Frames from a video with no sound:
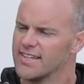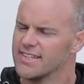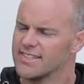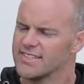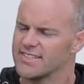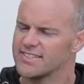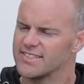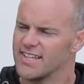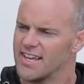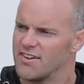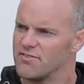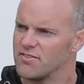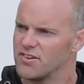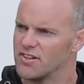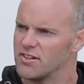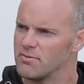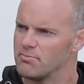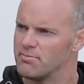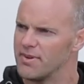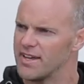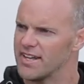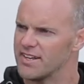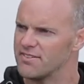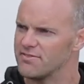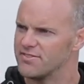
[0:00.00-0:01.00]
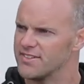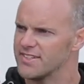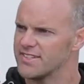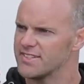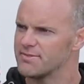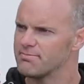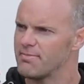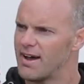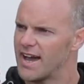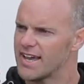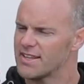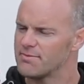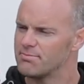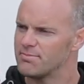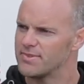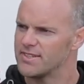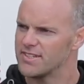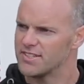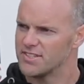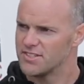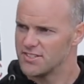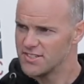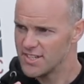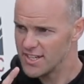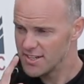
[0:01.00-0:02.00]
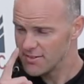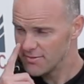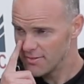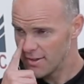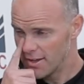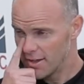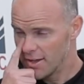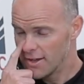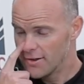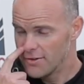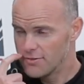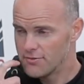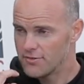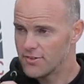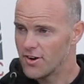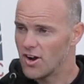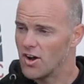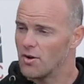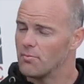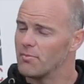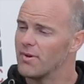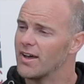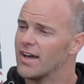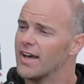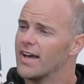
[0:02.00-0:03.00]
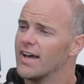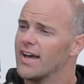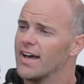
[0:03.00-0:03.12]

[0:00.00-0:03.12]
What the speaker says: several benefits might be achieved from